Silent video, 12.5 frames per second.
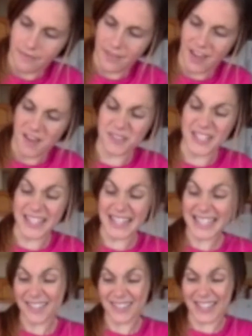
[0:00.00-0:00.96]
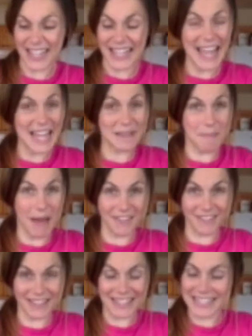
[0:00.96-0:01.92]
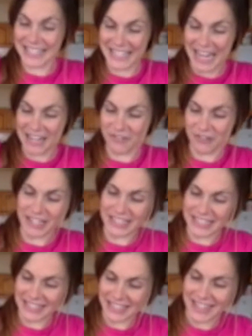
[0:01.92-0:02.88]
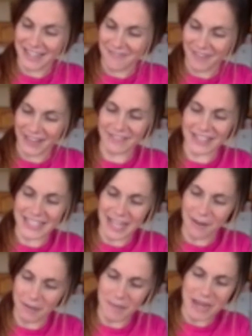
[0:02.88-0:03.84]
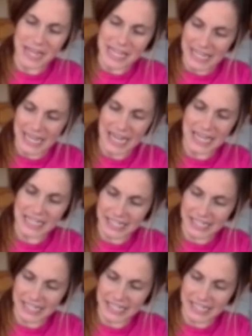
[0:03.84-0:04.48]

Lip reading: Oh, see, this looks like cake batter. This is dangerous. If I leave this out, I might eat it.